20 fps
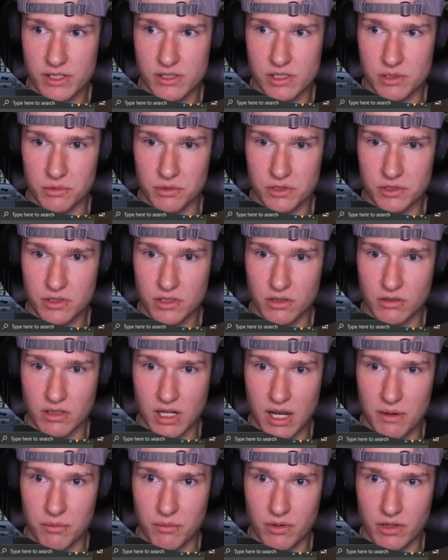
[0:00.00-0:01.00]
So we're just going to
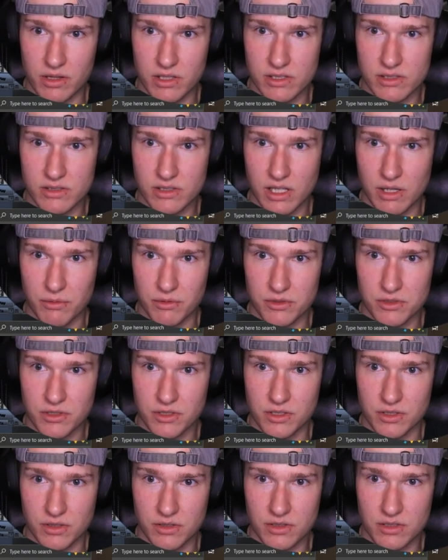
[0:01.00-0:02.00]
grab one of these and we're just going
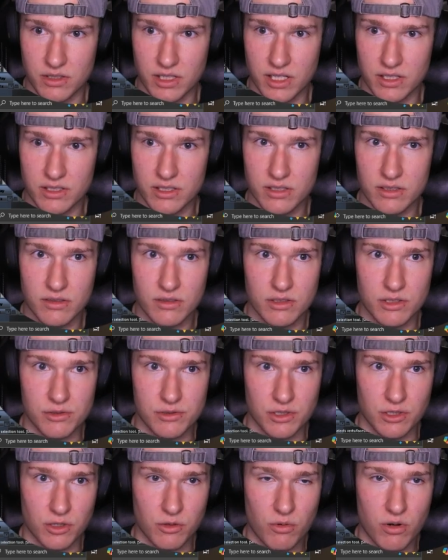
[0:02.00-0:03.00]
to select it
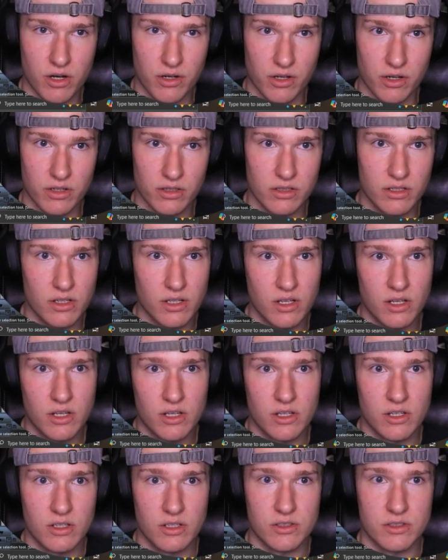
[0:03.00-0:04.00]
using quad R.
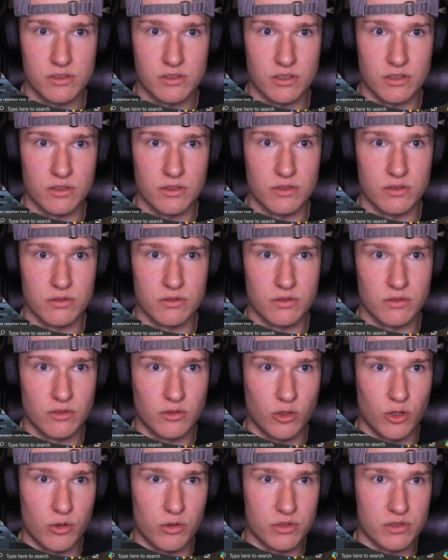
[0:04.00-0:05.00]
So
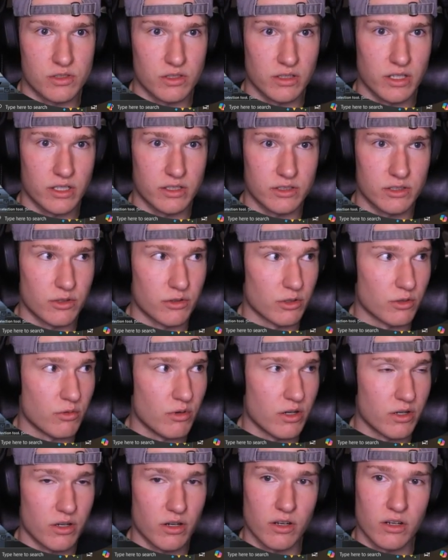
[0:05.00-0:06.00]
go to select, go to
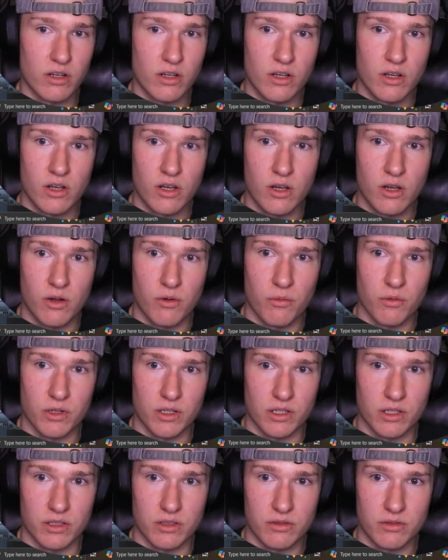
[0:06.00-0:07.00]
quad R. We're going
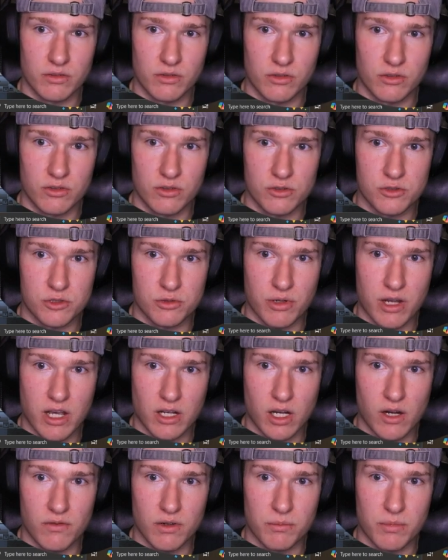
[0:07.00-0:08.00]
to drag
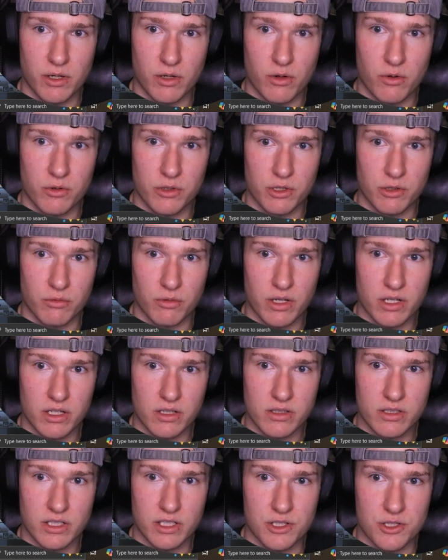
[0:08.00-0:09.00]
over by holding right
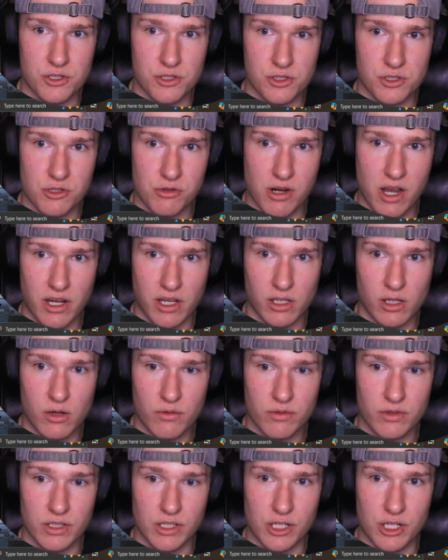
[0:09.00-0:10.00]
click and just dragging
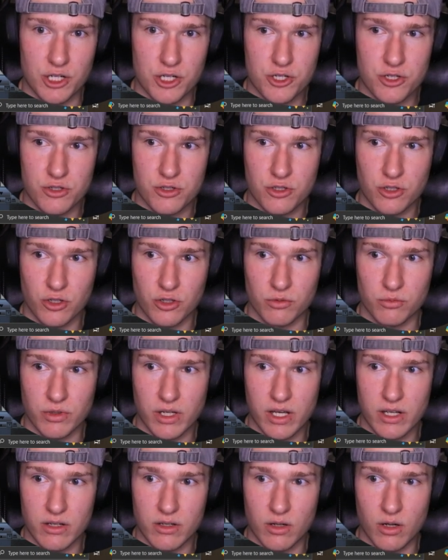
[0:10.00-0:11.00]
over, and it should turn
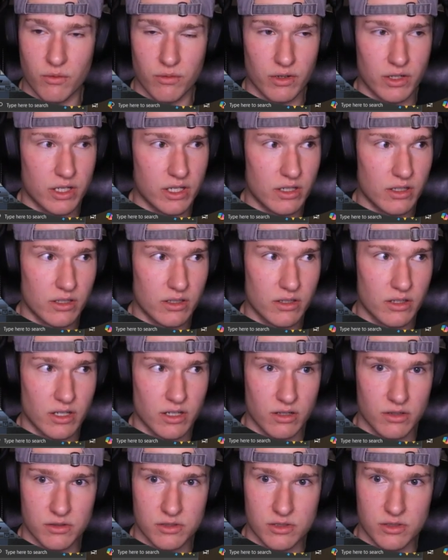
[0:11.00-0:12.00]
red over here and
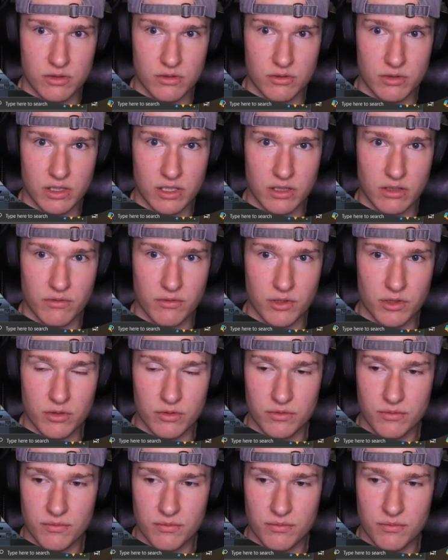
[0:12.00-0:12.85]
also in the view.